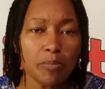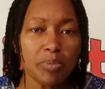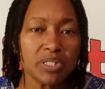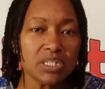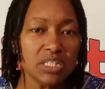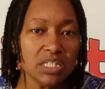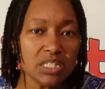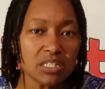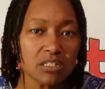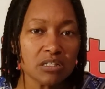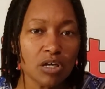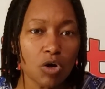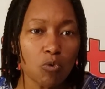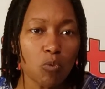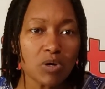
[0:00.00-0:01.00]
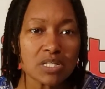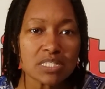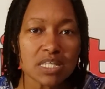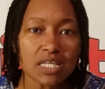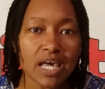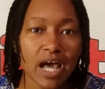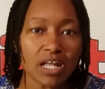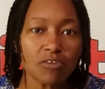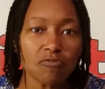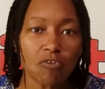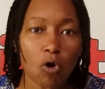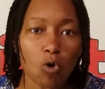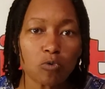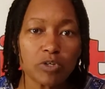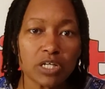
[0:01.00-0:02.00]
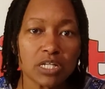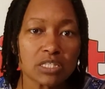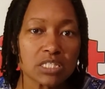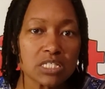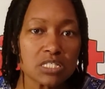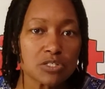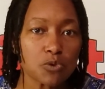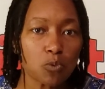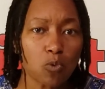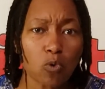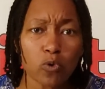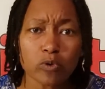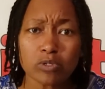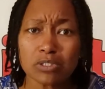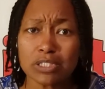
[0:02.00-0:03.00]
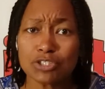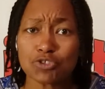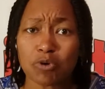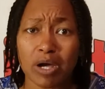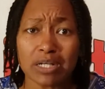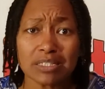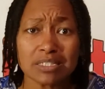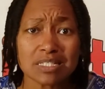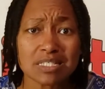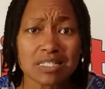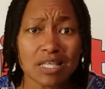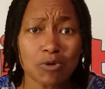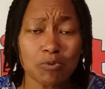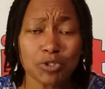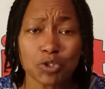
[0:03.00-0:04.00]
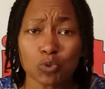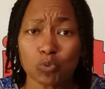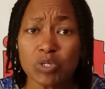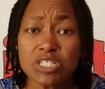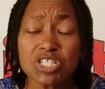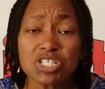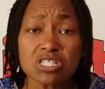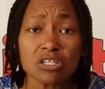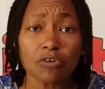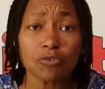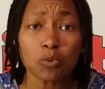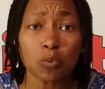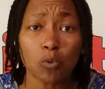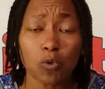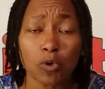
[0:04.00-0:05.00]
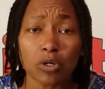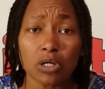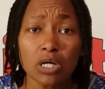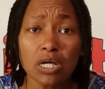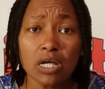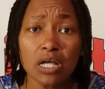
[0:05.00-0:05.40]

But then once they got involved in the things of the world and trying to stay with the riches of the world,